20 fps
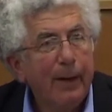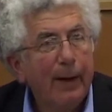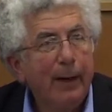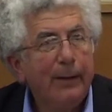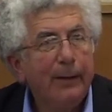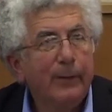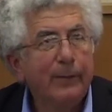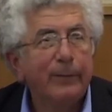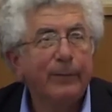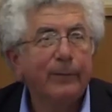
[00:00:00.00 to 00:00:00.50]

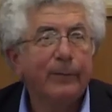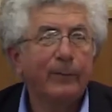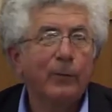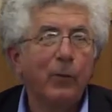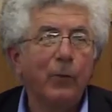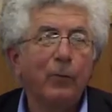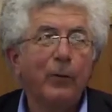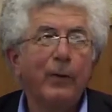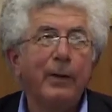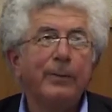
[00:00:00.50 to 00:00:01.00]
And there is a
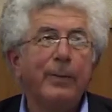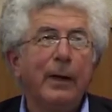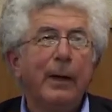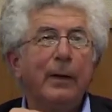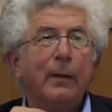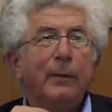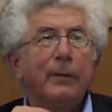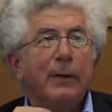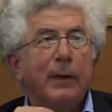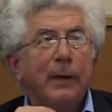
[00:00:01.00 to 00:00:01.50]
story
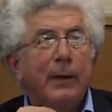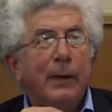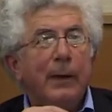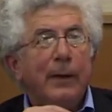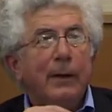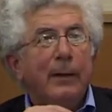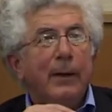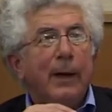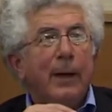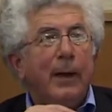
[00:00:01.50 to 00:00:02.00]
about
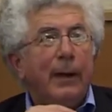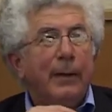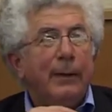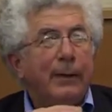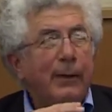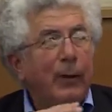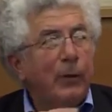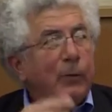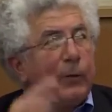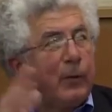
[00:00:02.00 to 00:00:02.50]

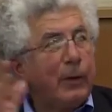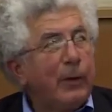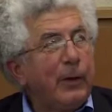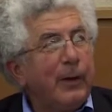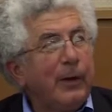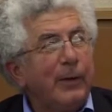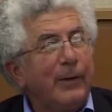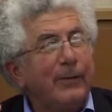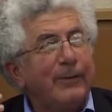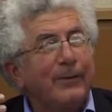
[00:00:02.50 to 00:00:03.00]
Theodor
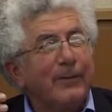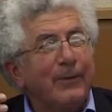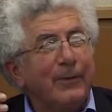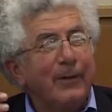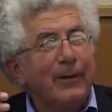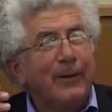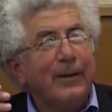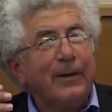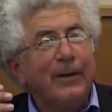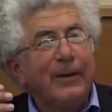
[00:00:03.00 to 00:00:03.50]

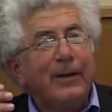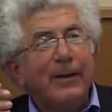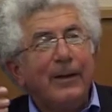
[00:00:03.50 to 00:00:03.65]
Herzl,